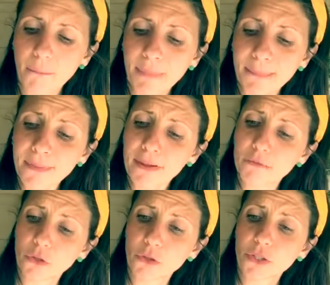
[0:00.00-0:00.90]
People
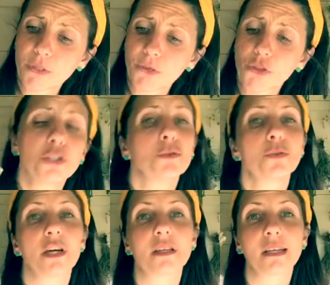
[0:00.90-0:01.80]
have also
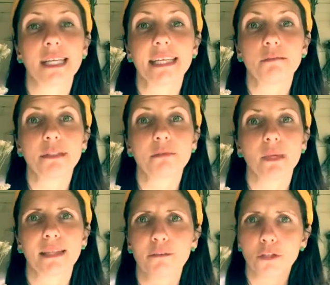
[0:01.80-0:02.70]
chewed on the leaves
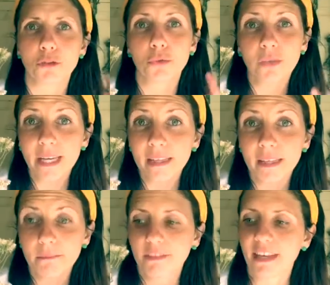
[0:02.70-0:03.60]
when they've got
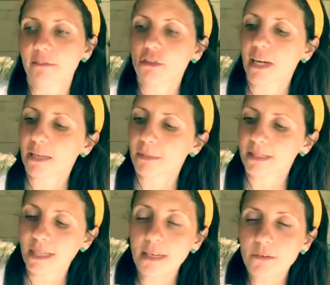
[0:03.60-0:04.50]
toothache. I've never tried it
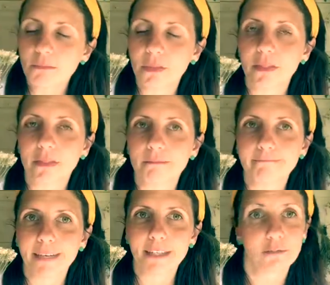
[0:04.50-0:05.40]
myself, but
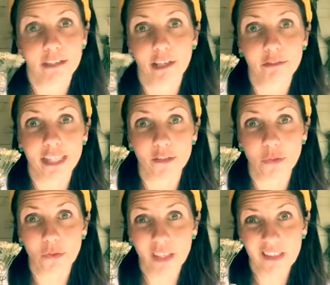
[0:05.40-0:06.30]
I don't very often get
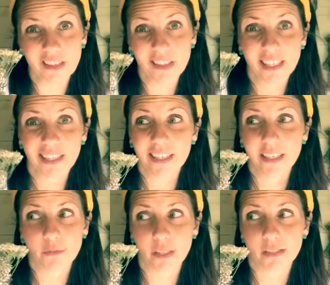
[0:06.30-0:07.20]
toothache.
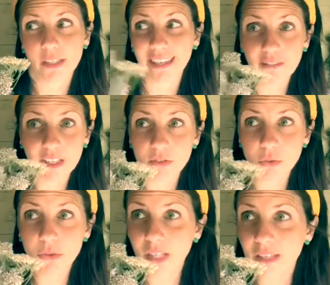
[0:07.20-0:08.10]
In fact, I never get
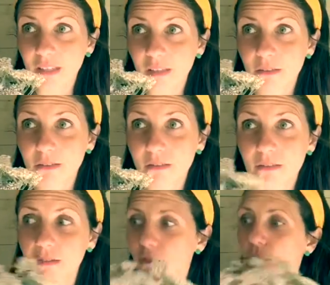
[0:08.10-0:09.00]
toothache,
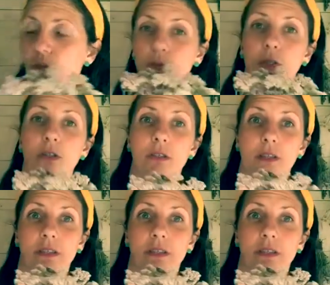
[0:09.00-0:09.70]
touch wood.